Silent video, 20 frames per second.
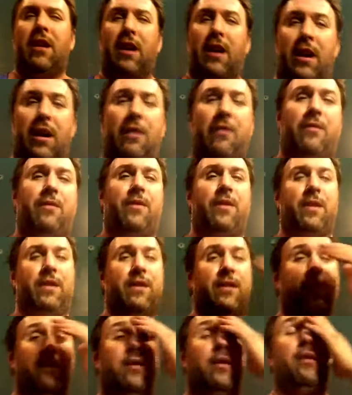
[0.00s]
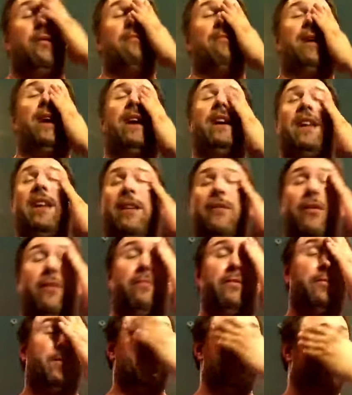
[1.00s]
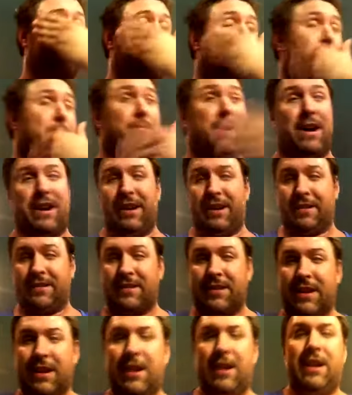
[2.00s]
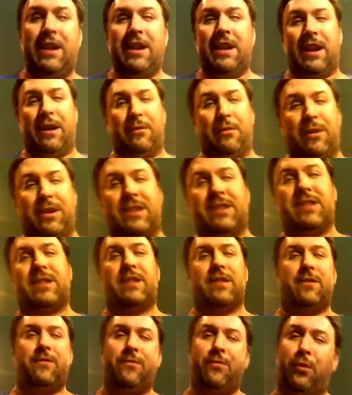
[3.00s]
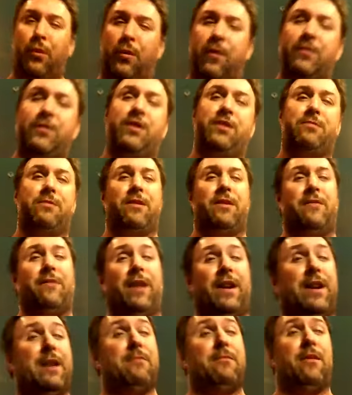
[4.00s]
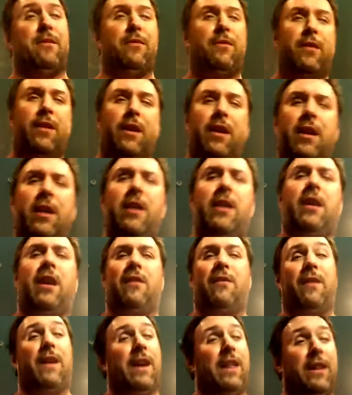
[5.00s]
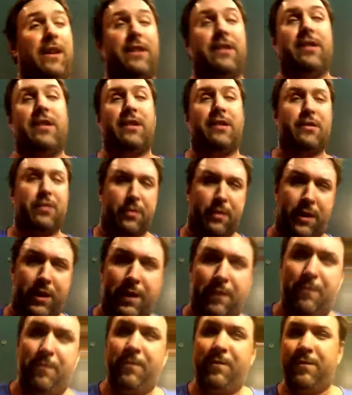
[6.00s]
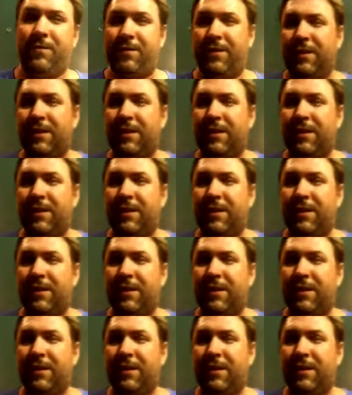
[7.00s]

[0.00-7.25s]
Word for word: of her body, if her, especially if her body's at risk or if she's been the victim of a violence and crime.